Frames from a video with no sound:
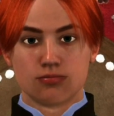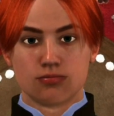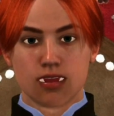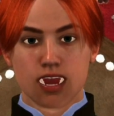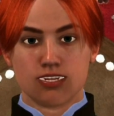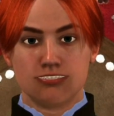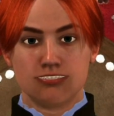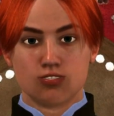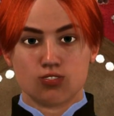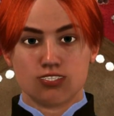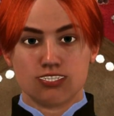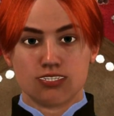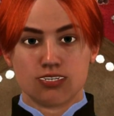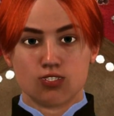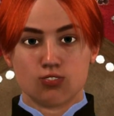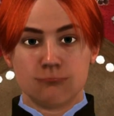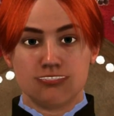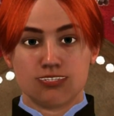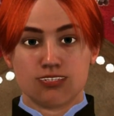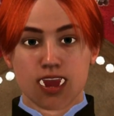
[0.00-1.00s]
I used
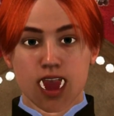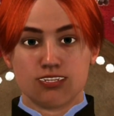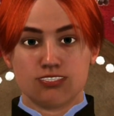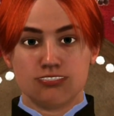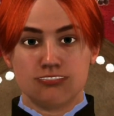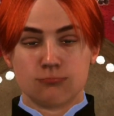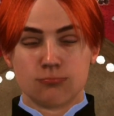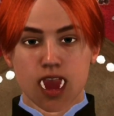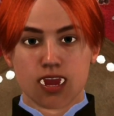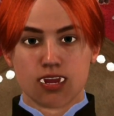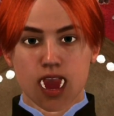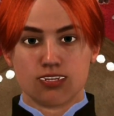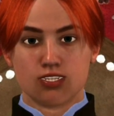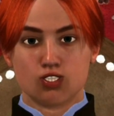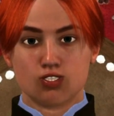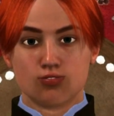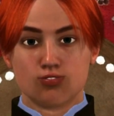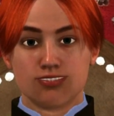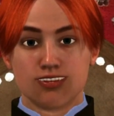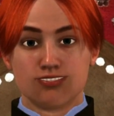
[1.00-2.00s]
to be lazy but I
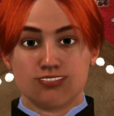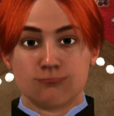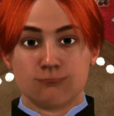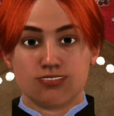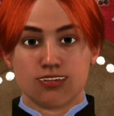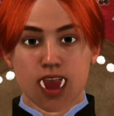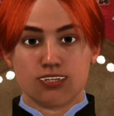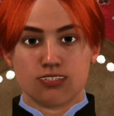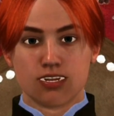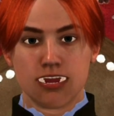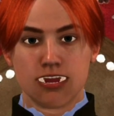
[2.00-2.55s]
should explain